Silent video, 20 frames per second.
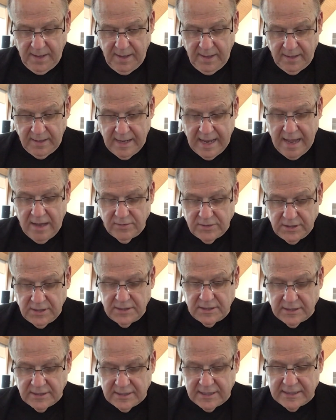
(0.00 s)
Now
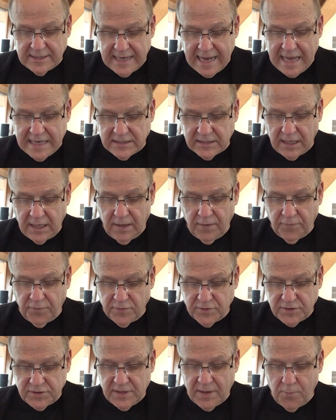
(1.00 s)
Jesus is asking
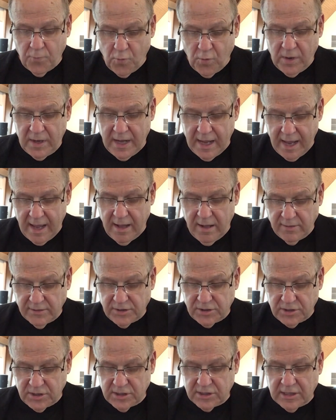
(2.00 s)
for someone
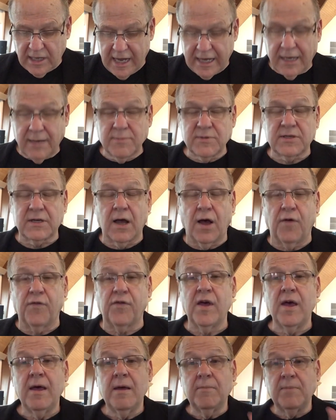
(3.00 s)
else just like himself
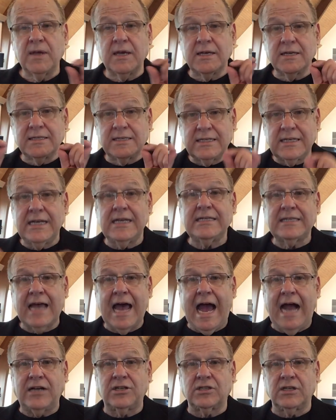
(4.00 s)
because he's
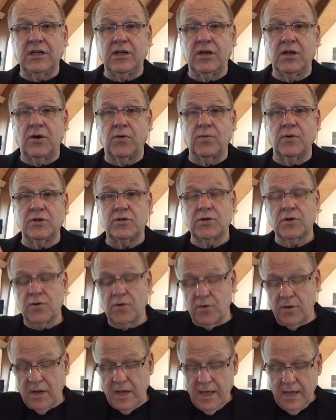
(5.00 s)
actually going to
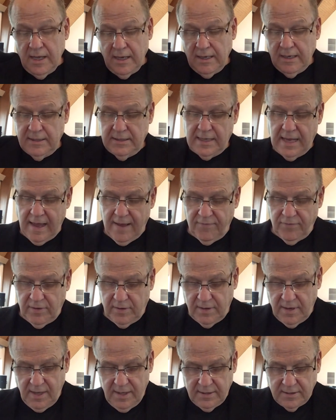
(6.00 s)
return into
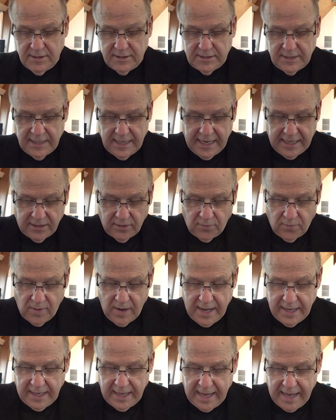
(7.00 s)
heaven to sit at the
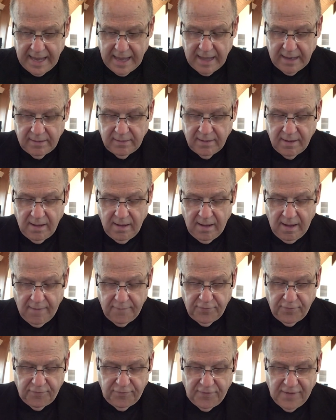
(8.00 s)
right hand
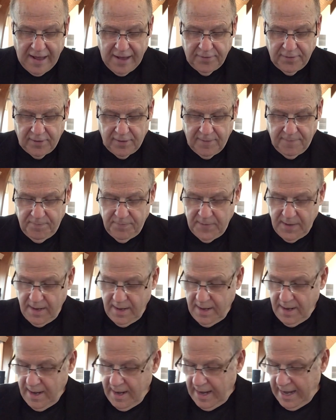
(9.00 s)
of the Father.
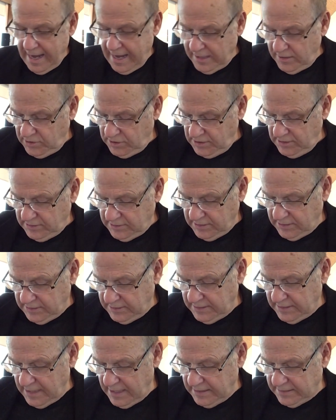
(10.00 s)
And
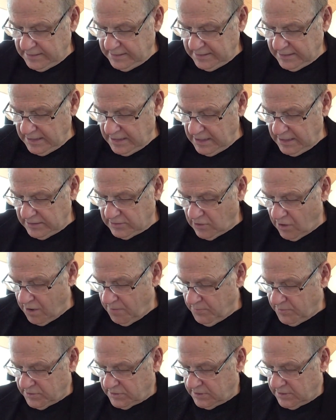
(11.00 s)
it's
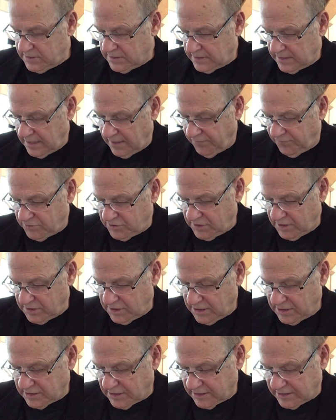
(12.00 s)
almost as if
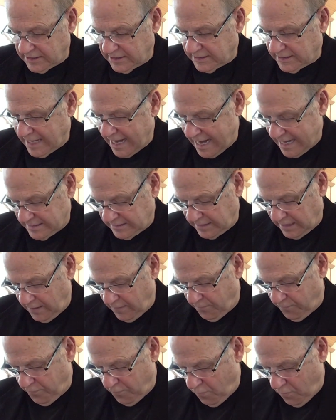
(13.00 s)
Jesus is
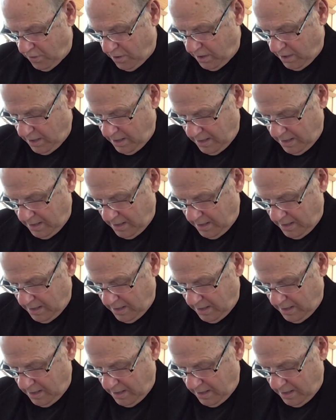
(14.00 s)
asking for